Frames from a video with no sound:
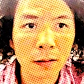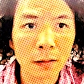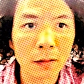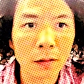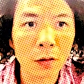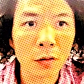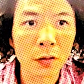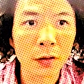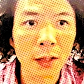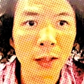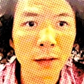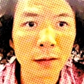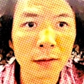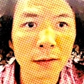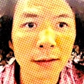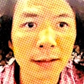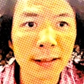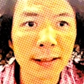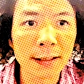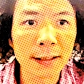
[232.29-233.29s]

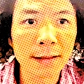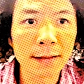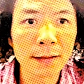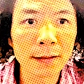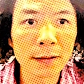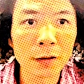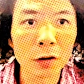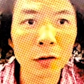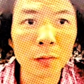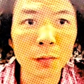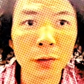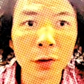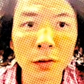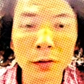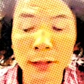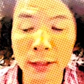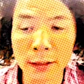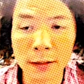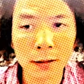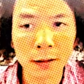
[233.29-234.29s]
conduct this slow
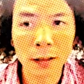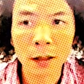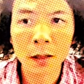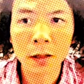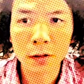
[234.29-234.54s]
process